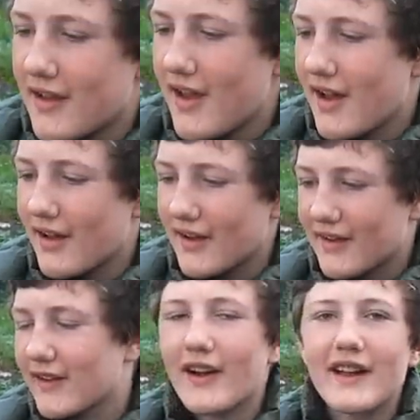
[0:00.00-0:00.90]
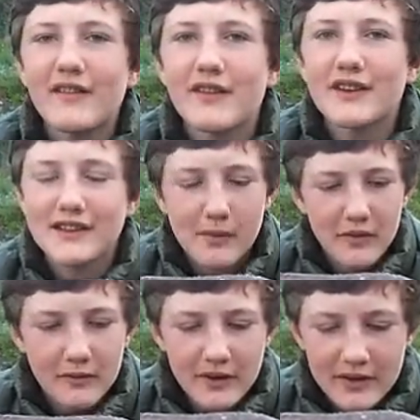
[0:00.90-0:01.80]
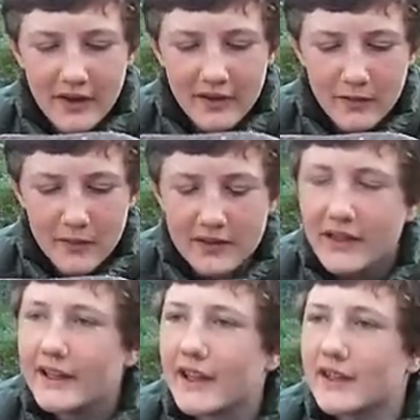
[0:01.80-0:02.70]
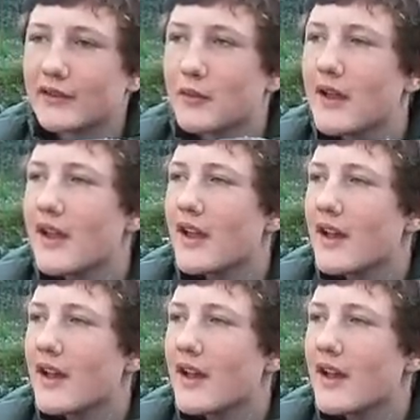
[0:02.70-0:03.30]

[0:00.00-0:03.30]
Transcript: Yeah, cracking first double from this leg actually for me.